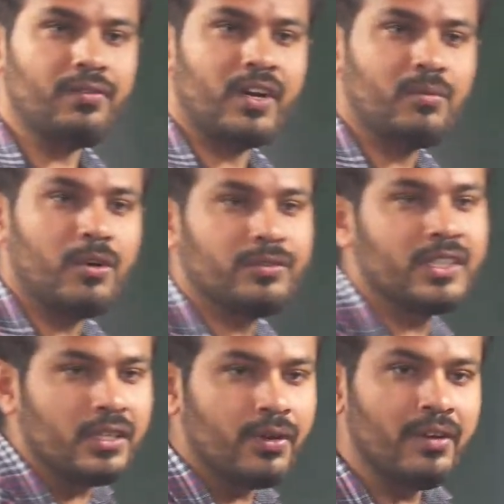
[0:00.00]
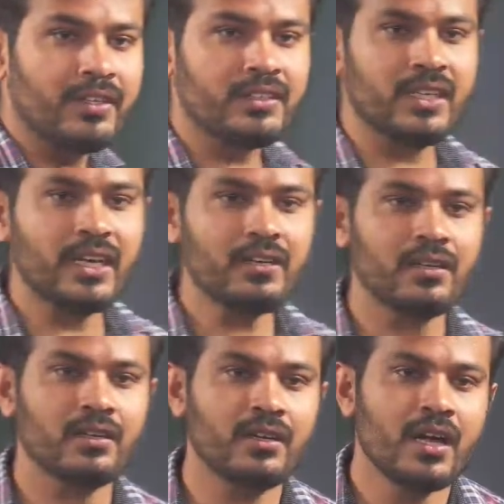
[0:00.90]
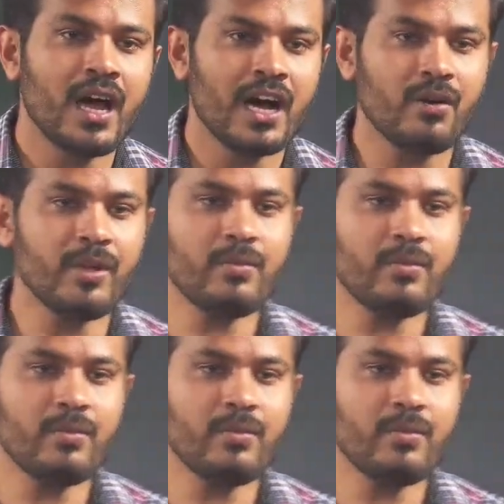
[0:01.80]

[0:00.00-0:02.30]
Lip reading: gram of C12 is there. How many